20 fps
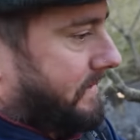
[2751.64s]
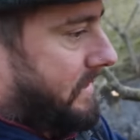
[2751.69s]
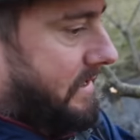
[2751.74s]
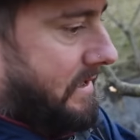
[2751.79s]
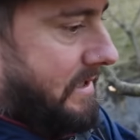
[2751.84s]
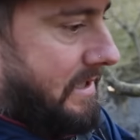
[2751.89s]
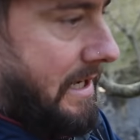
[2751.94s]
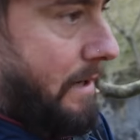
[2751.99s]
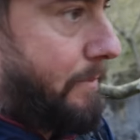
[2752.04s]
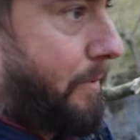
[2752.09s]

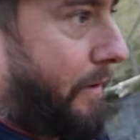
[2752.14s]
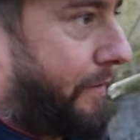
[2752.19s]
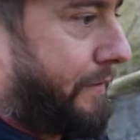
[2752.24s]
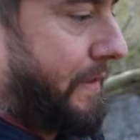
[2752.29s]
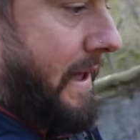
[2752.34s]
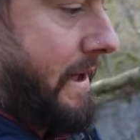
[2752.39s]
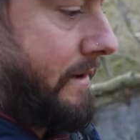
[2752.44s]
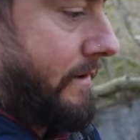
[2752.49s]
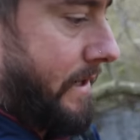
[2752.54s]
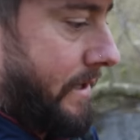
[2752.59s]
Slip off
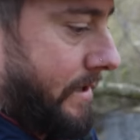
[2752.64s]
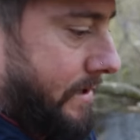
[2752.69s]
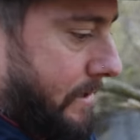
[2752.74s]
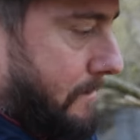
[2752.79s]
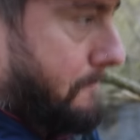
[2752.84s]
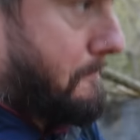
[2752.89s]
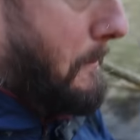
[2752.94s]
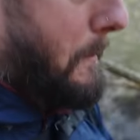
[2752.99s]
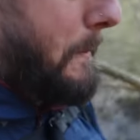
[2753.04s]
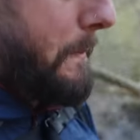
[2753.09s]
there and it's
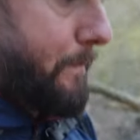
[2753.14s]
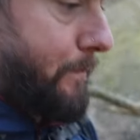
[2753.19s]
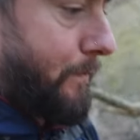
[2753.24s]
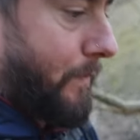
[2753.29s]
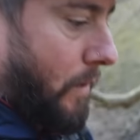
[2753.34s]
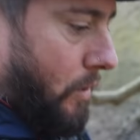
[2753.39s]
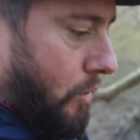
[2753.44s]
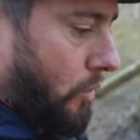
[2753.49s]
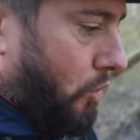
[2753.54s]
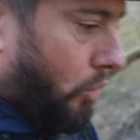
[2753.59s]

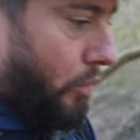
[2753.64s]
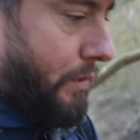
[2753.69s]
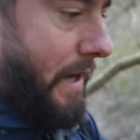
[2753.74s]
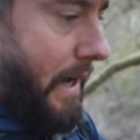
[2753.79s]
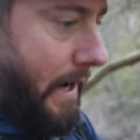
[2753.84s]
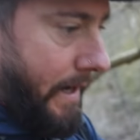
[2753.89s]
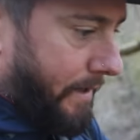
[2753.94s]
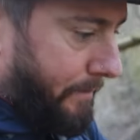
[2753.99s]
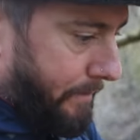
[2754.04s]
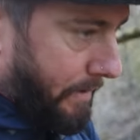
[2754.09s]
good
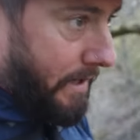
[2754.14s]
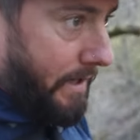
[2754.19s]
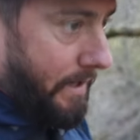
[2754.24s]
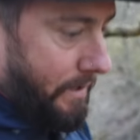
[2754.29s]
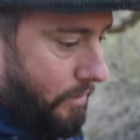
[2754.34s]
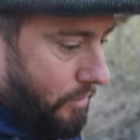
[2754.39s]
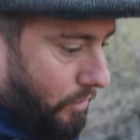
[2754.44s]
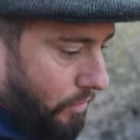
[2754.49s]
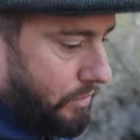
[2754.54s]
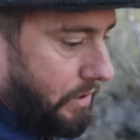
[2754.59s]
night, mate.
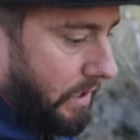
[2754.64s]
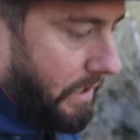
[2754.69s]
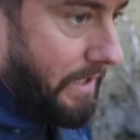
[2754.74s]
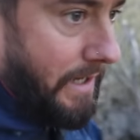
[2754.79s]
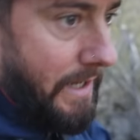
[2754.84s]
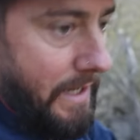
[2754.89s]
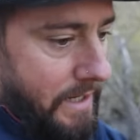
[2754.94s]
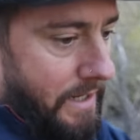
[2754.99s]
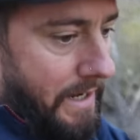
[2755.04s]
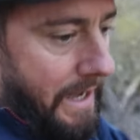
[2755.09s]
Good
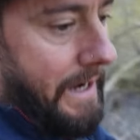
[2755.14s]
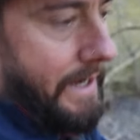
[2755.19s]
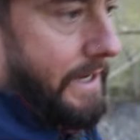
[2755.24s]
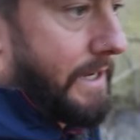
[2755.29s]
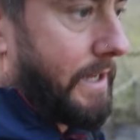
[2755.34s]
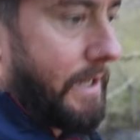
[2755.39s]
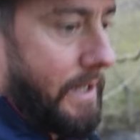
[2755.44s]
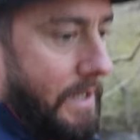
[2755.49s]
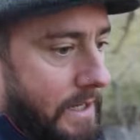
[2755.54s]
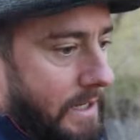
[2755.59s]

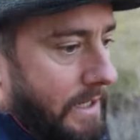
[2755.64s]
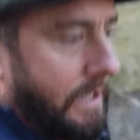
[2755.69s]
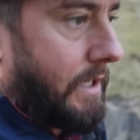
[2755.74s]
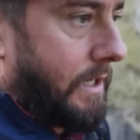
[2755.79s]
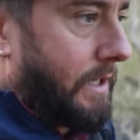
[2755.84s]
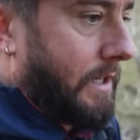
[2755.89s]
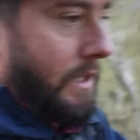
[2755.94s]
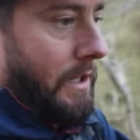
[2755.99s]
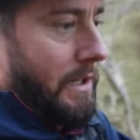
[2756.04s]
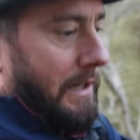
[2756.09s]
night.
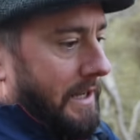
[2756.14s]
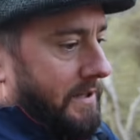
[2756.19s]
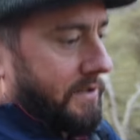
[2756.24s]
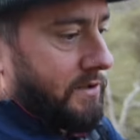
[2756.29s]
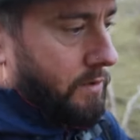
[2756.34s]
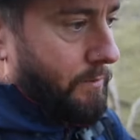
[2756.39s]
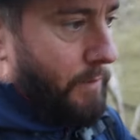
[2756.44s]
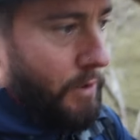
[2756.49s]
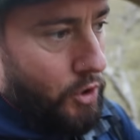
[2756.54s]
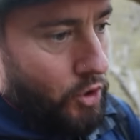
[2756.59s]
Unless
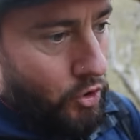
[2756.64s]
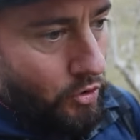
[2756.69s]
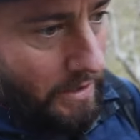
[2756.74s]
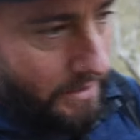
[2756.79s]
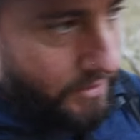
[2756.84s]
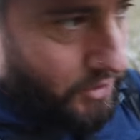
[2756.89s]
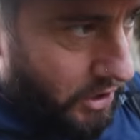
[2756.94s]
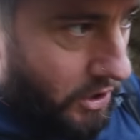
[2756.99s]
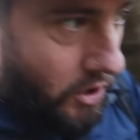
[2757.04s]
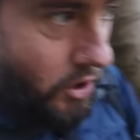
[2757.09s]
something
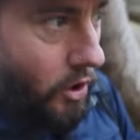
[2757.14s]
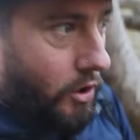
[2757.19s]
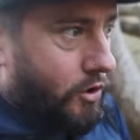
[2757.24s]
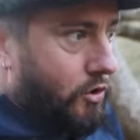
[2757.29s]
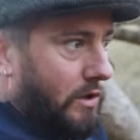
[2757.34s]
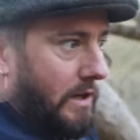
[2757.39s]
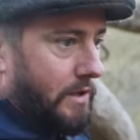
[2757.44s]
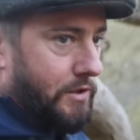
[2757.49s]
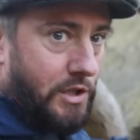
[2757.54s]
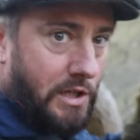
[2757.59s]
tragic or
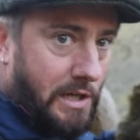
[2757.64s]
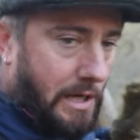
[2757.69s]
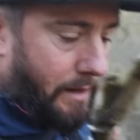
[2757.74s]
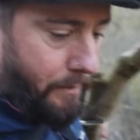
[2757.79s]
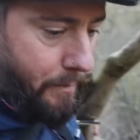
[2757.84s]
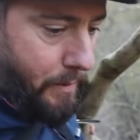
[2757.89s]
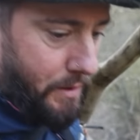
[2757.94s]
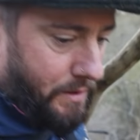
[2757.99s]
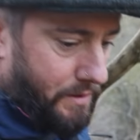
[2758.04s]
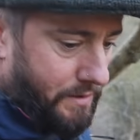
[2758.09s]
tragic
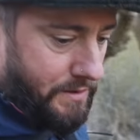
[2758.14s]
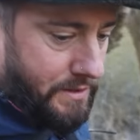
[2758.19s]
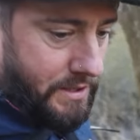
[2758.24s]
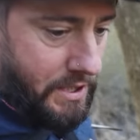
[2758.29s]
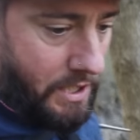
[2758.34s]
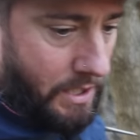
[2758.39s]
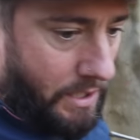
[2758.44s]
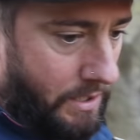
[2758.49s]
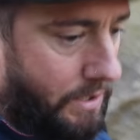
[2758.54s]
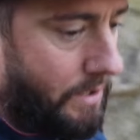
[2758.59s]
happens,
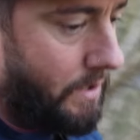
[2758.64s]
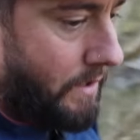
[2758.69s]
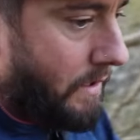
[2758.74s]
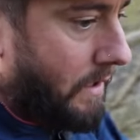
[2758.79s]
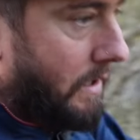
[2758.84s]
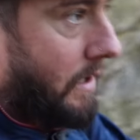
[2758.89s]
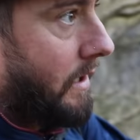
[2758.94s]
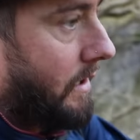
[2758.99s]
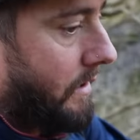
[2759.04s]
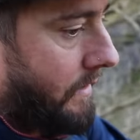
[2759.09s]

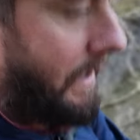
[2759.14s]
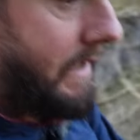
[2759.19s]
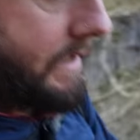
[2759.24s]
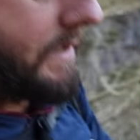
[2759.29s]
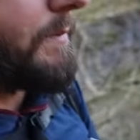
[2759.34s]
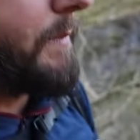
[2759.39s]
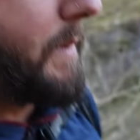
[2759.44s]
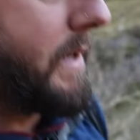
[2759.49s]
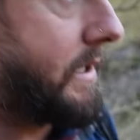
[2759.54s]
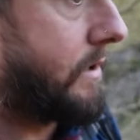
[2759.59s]

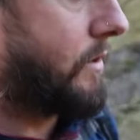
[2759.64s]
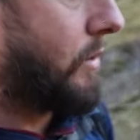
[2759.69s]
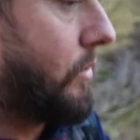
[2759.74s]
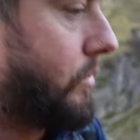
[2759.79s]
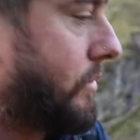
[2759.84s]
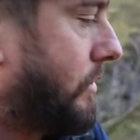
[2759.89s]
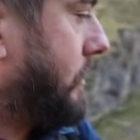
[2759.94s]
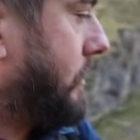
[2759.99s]
that's me done.